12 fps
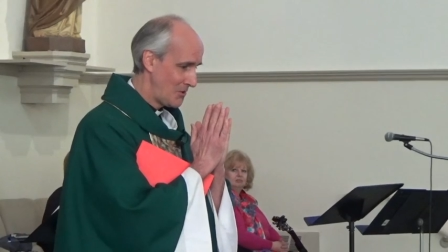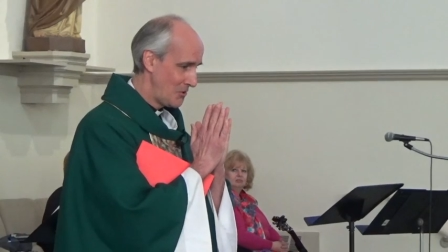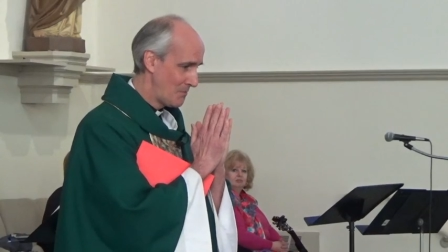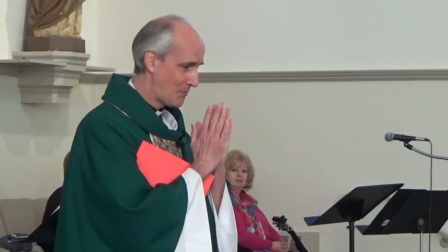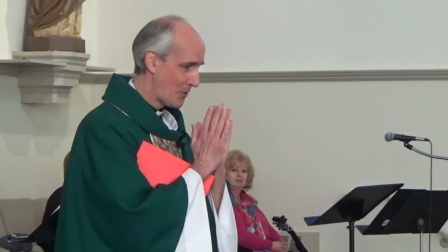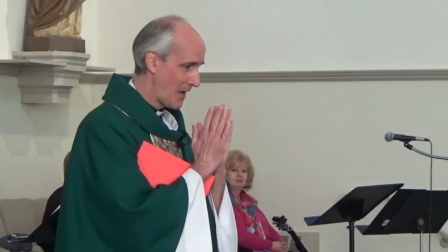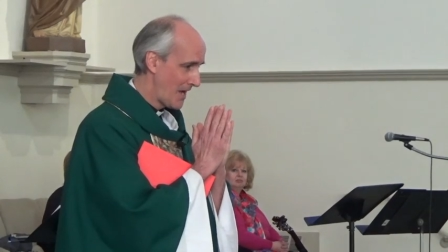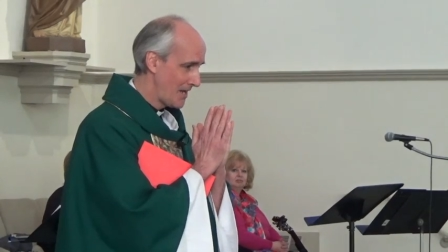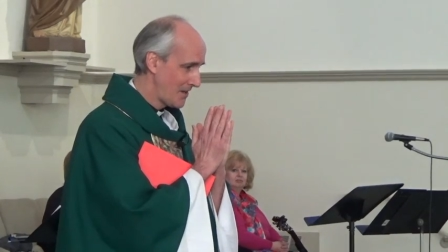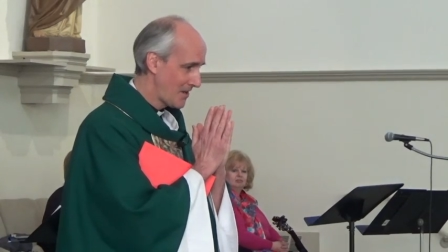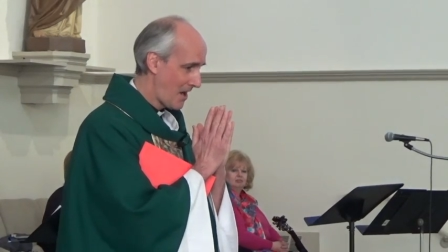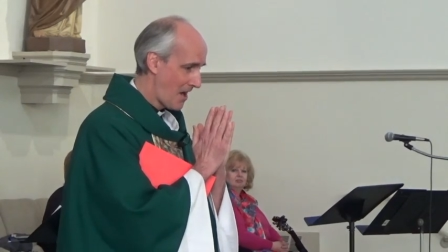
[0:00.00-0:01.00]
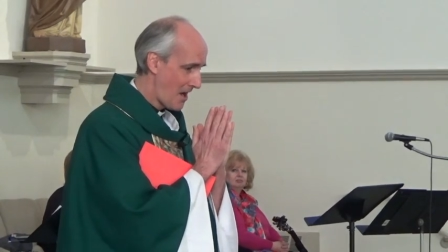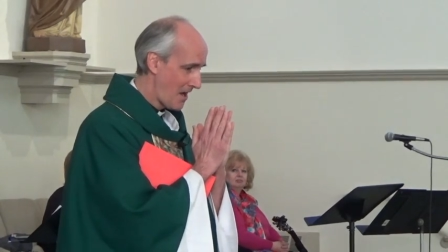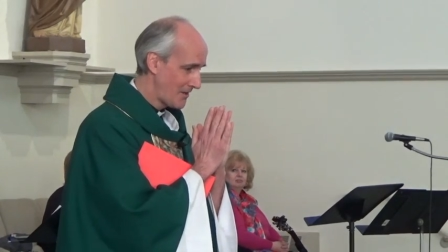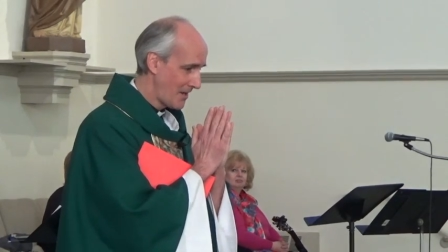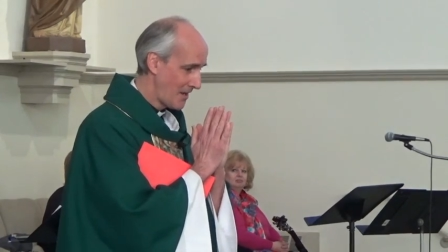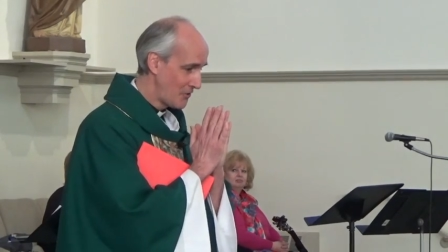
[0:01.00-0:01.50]
You pray to
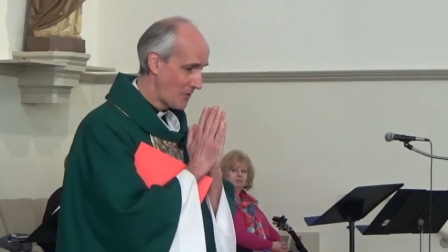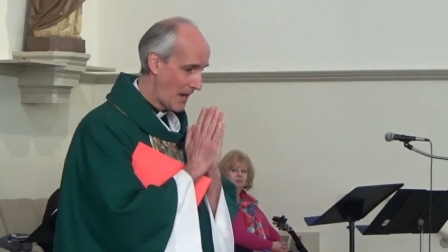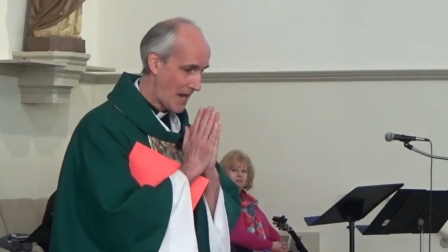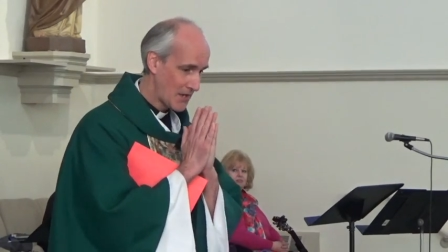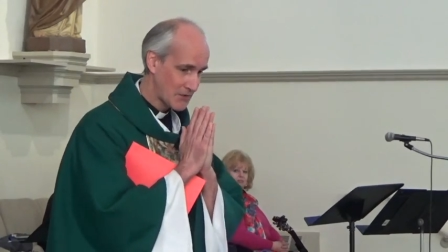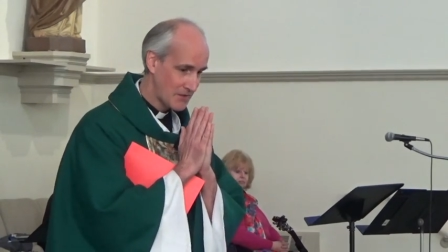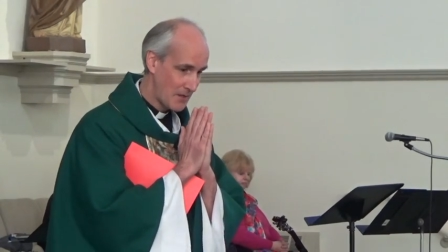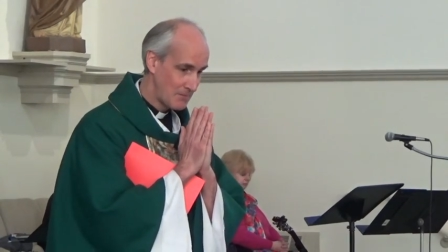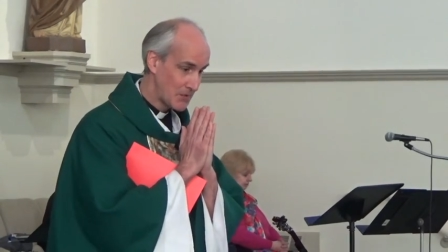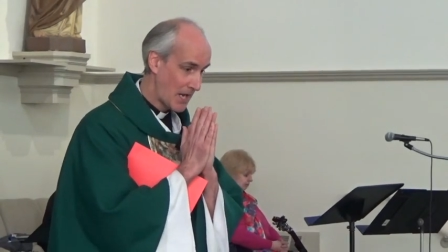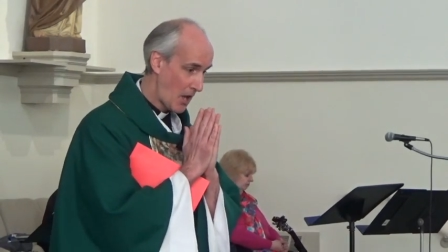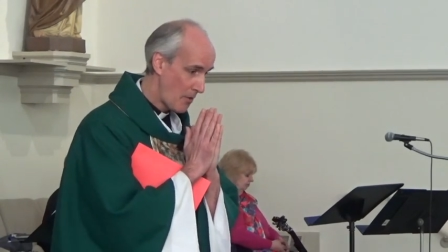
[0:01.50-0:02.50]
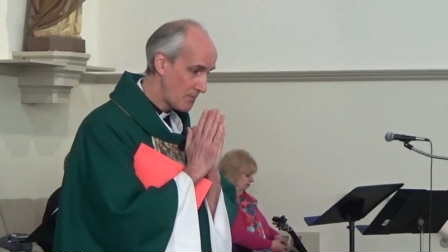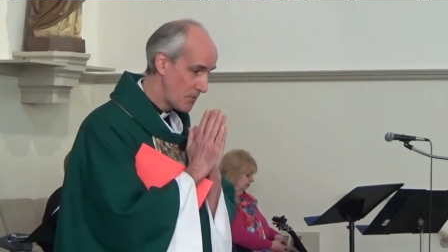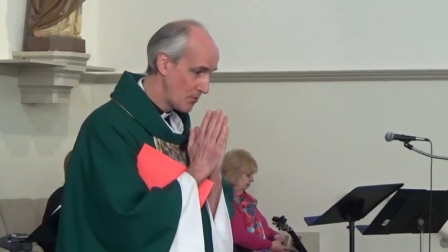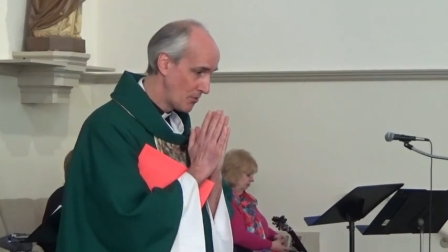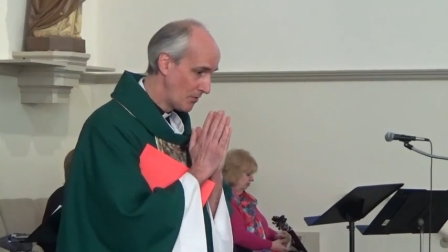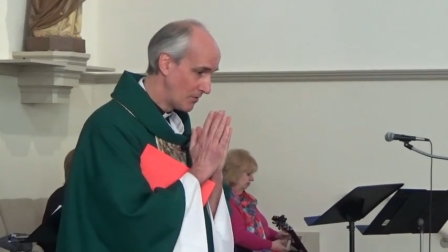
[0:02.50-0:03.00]
God and you ask them to help
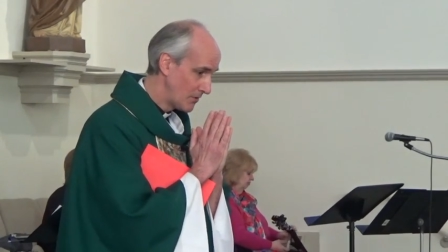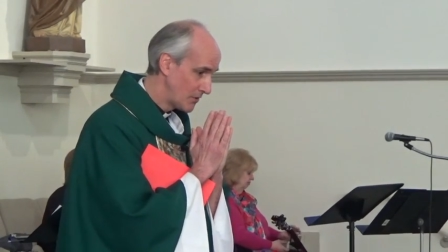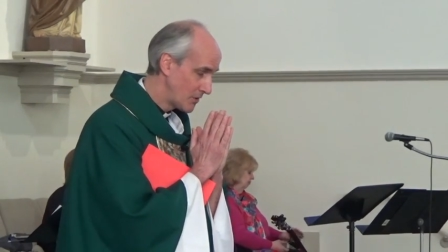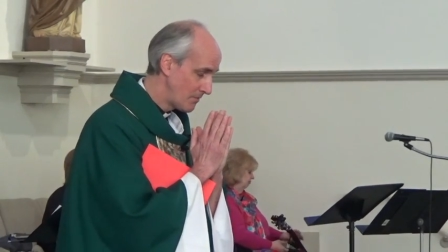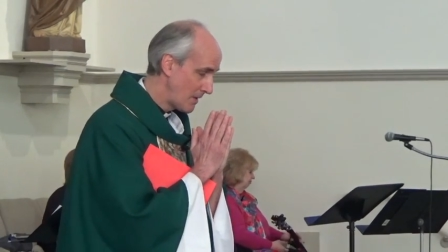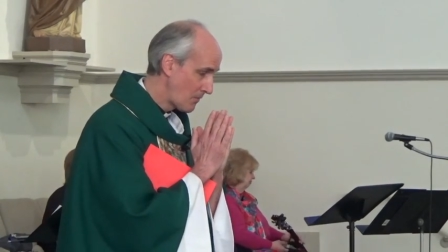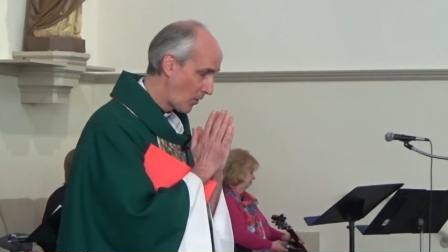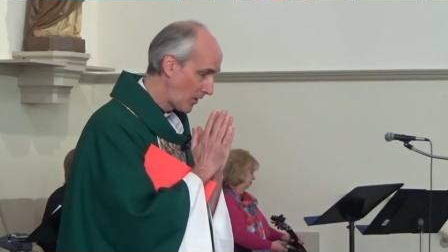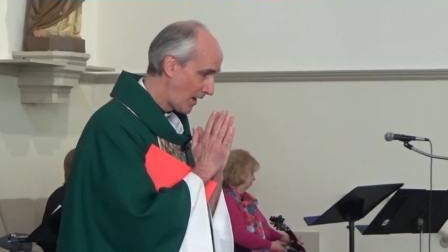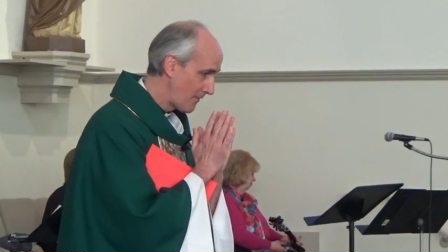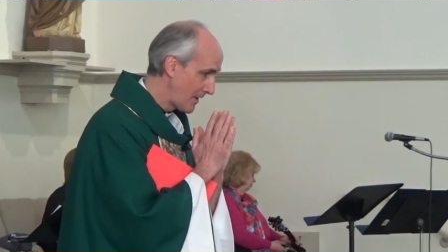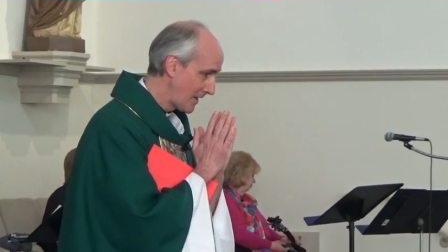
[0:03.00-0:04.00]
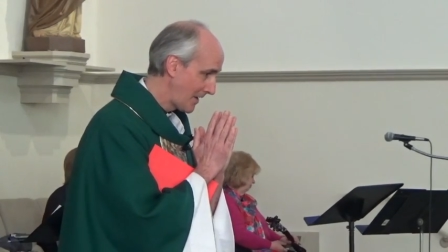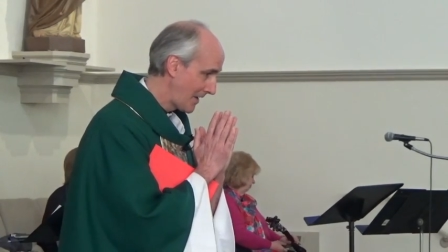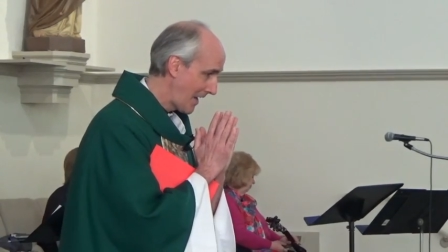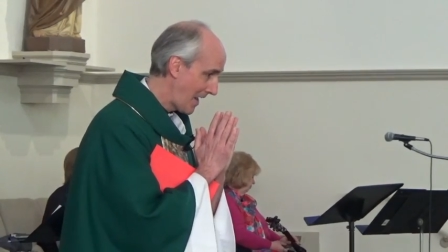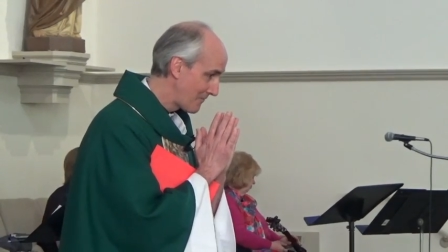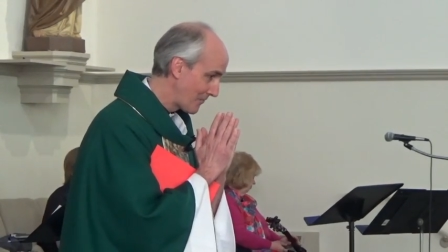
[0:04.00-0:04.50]
you to be more loving and
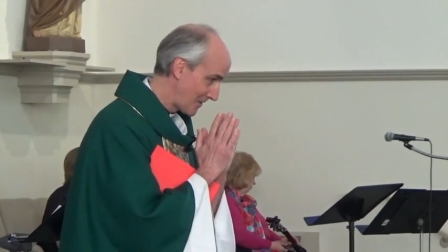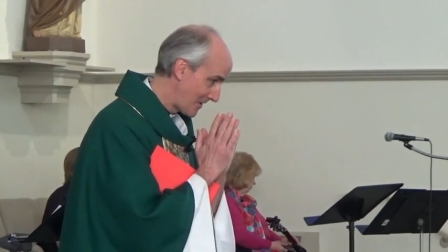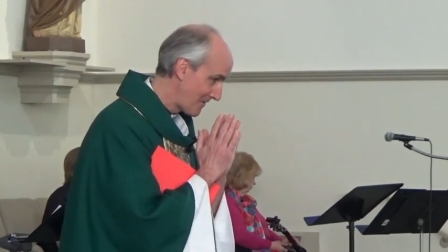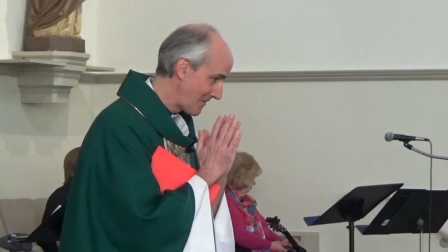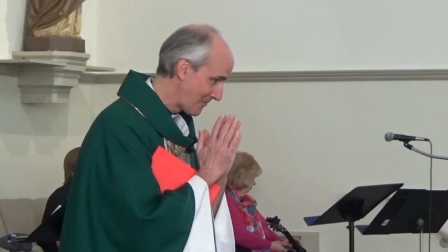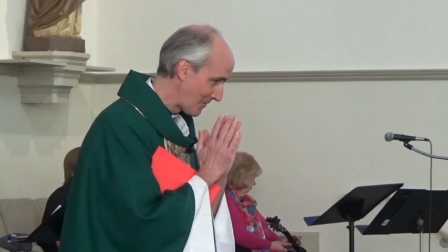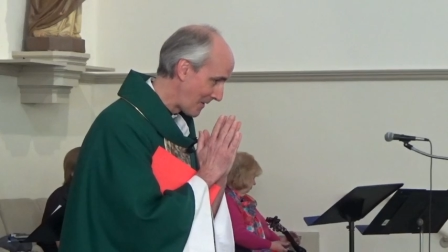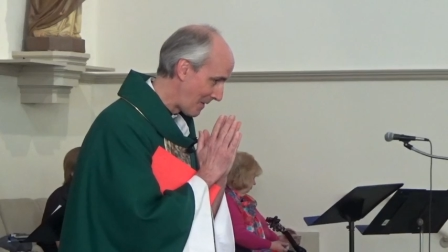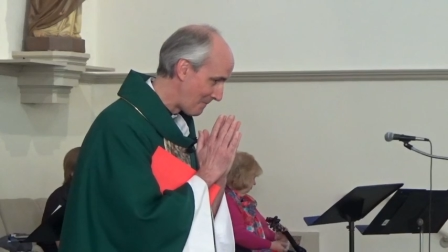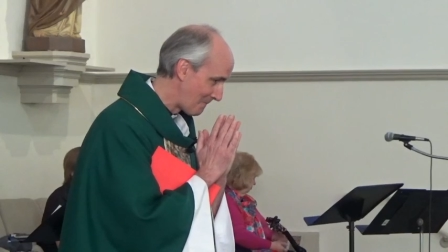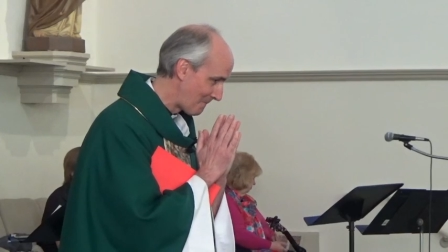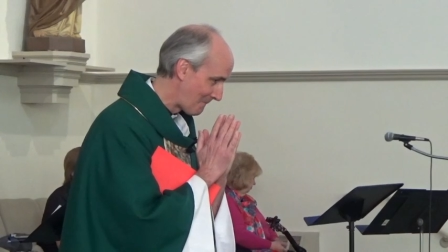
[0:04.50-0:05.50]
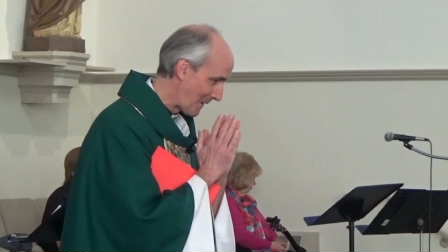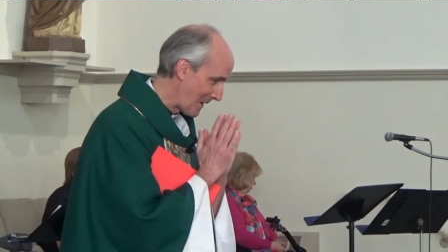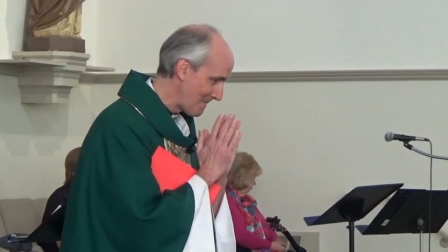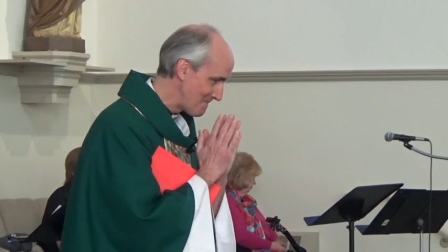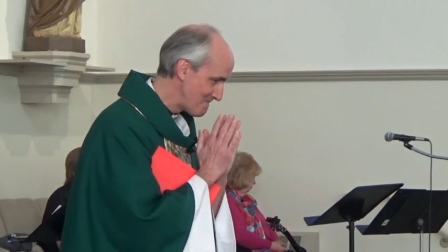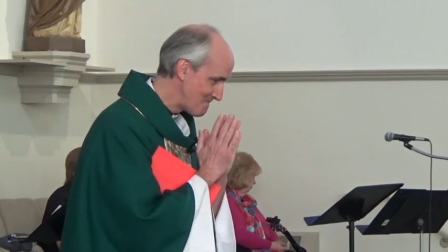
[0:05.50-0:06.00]
forgiving for them, right?